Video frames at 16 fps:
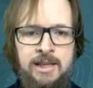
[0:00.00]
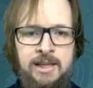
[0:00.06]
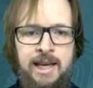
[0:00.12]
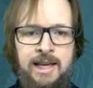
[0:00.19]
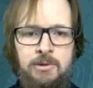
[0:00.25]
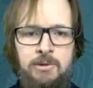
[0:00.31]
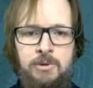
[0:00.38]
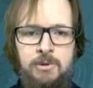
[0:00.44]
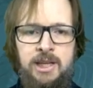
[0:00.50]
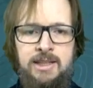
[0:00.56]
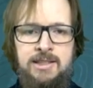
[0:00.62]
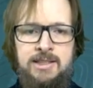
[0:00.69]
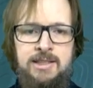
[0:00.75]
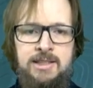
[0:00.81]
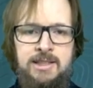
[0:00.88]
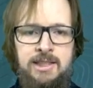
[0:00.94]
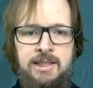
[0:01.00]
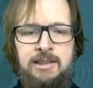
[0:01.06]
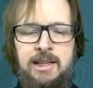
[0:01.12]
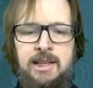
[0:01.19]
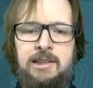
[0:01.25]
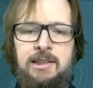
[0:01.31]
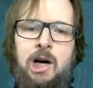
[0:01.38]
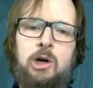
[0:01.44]
Then we can see
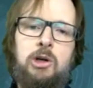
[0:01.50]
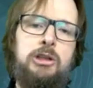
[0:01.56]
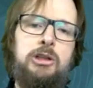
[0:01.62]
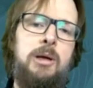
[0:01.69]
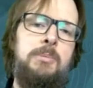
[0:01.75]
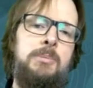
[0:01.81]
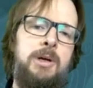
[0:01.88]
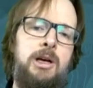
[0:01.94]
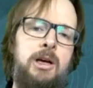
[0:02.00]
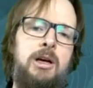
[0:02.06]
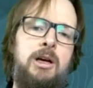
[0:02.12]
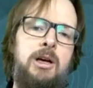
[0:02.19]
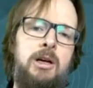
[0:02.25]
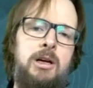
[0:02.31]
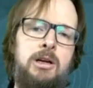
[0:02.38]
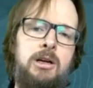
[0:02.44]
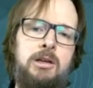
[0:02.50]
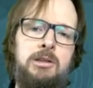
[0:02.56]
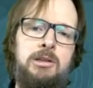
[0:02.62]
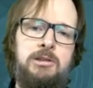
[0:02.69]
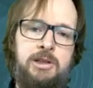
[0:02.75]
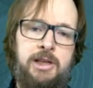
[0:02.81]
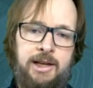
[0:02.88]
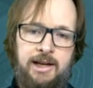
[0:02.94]
that our dump,
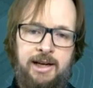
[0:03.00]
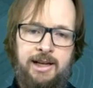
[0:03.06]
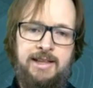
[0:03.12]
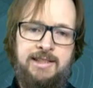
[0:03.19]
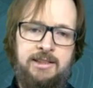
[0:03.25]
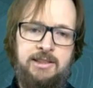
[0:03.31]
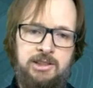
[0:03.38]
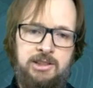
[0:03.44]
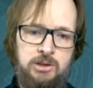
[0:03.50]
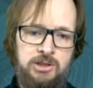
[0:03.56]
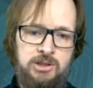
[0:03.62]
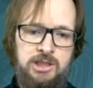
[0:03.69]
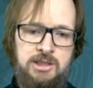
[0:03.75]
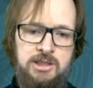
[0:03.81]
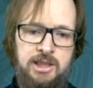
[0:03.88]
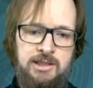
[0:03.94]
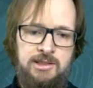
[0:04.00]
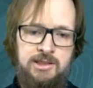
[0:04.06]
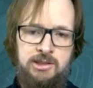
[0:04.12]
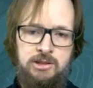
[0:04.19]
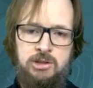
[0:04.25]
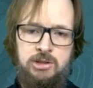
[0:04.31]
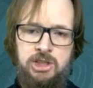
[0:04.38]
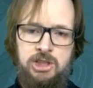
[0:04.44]
yeah, like I said, it's consistent. This
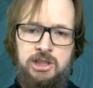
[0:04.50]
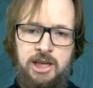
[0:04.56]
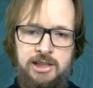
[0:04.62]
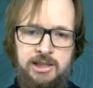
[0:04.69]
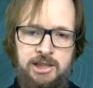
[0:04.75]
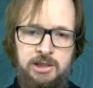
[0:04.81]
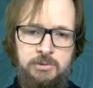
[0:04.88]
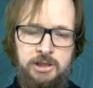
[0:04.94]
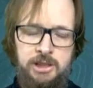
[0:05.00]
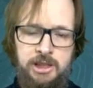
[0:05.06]
is the GTID we